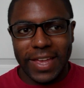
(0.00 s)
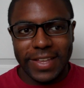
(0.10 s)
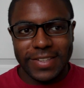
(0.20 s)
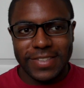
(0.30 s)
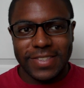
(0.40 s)

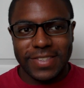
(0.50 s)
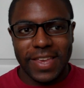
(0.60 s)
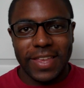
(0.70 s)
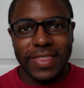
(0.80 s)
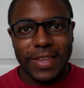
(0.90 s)

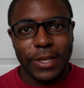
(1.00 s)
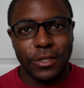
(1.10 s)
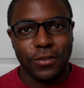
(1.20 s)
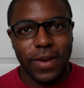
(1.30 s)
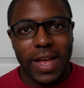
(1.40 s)
insanely
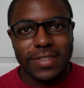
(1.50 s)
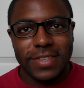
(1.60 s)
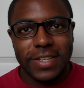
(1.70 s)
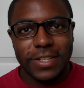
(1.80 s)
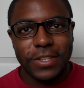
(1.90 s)

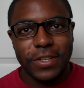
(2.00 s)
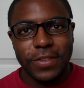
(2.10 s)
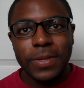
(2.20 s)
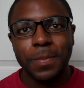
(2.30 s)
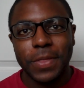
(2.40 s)
drastic
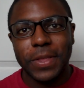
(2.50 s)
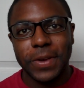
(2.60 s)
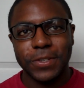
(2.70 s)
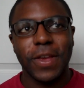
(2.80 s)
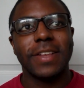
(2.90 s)
issues, but
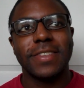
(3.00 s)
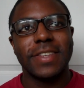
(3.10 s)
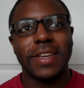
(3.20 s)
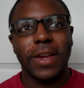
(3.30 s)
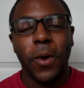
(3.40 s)
they're
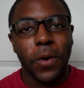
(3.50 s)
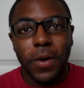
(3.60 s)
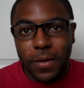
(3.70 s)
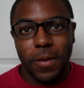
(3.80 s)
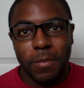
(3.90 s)
drastic
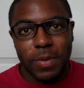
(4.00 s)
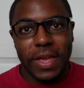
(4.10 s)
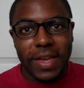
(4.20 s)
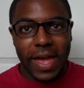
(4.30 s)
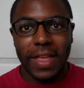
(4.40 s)
or
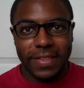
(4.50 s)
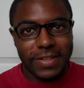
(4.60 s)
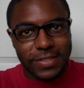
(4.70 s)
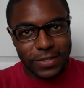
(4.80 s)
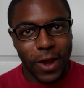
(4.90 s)
big, at
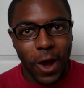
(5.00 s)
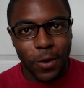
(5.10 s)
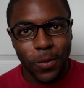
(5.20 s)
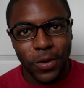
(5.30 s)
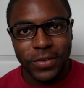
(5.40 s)
least in
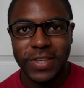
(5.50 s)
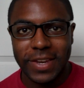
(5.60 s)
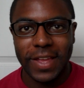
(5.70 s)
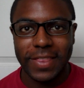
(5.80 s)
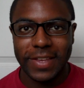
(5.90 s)
our world,
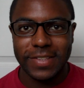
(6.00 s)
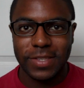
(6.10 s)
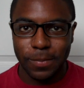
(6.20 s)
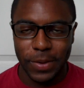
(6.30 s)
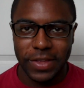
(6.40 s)
and at
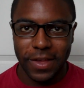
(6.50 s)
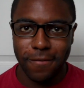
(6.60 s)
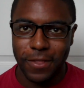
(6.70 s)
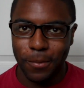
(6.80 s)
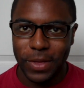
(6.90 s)
least big
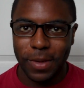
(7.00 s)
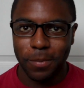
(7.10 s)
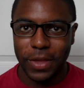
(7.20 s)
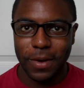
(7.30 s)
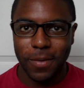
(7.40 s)
enough that we
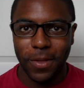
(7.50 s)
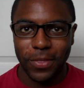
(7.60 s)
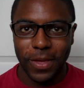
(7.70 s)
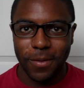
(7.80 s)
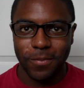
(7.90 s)
complain
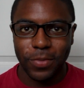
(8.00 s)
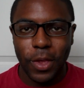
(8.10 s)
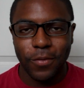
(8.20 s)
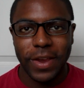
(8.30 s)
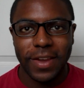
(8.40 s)
about them
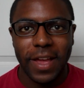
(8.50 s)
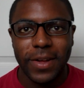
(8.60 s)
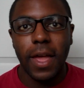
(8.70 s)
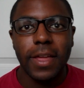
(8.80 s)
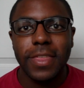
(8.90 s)
right
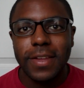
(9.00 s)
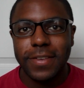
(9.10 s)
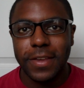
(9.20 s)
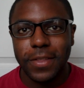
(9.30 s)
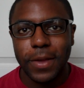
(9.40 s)
now. I
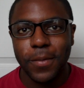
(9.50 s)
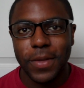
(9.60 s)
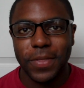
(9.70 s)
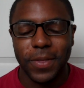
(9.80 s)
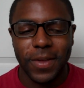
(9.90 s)
think dealing
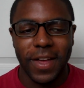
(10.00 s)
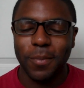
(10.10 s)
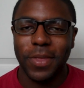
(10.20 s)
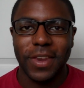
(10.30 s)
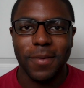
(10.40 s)
with
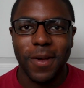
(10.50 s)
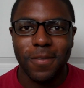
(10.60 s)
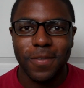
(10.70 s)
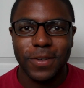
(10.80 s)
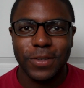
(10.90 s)
complaining
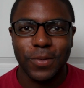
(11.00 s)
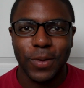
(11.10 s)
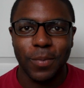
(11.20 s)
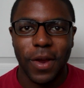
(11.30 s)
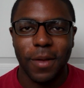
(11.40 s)
about first
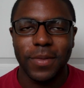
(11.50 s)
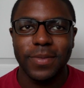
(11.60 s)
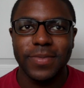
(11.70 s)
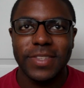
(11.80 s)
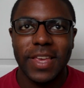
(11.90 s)
world
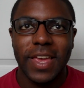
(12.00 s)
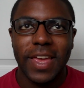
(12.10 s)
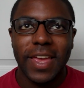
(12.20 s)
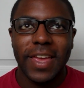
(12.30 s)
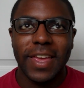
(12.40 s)
problems
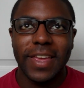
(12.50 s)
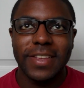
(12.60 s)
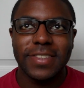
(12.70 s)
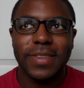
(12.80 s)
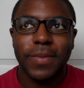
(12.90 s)

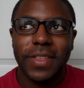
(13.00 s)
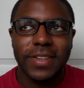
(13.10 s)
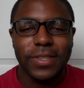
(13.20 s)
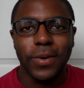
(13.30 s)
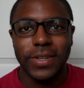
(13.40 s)
is something
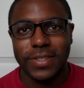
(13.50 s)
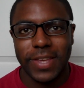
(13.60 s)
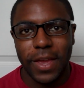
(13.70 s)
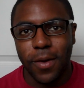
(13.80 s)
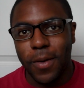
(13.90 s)
that's going to
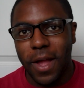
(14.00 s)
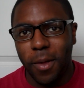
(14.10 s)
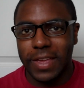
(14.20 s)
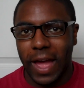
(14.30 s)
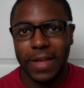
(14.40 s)
take a
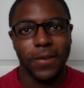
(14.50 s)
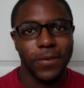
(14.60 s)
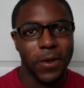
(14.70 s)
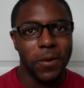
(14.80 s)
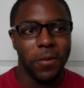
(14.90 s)
while. I
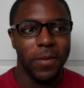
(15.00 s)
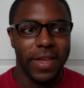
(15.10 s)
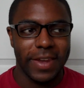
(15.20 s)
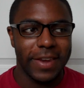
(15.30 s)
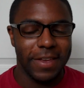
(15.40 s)
don't know
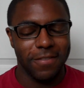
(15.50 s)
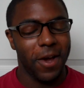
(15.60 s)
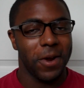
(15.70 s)
in any of